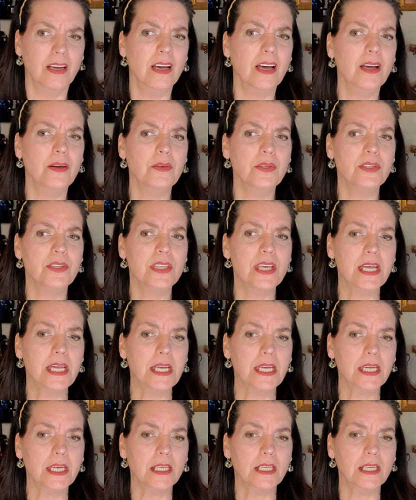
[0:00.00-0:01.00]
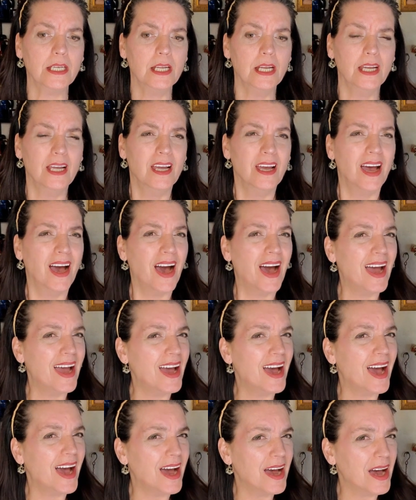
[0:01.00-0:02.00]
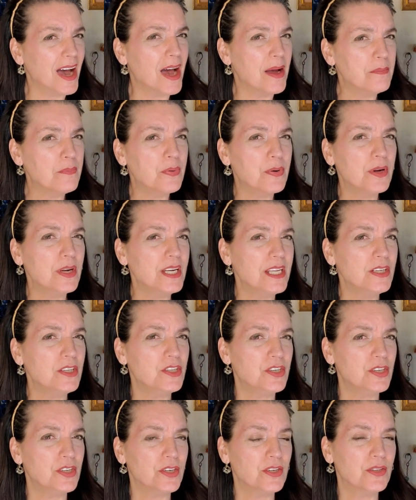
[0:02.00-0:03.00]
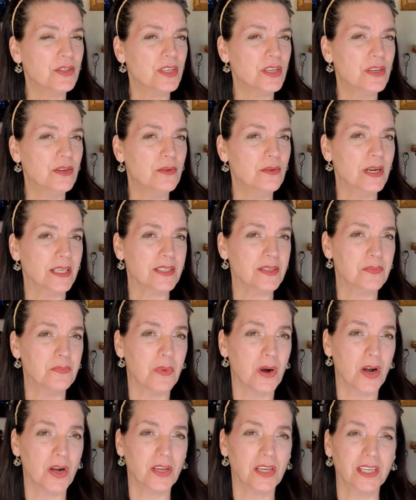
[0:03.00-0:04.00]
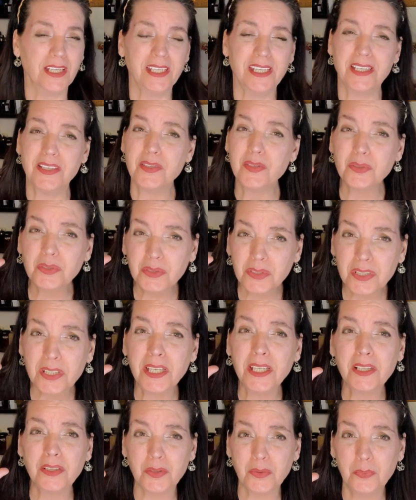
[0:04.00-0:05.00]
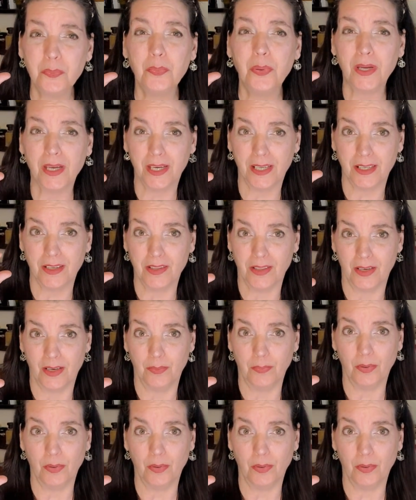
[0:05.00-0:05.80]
I was thinking, I, am pretty sure the US market is a little bit of their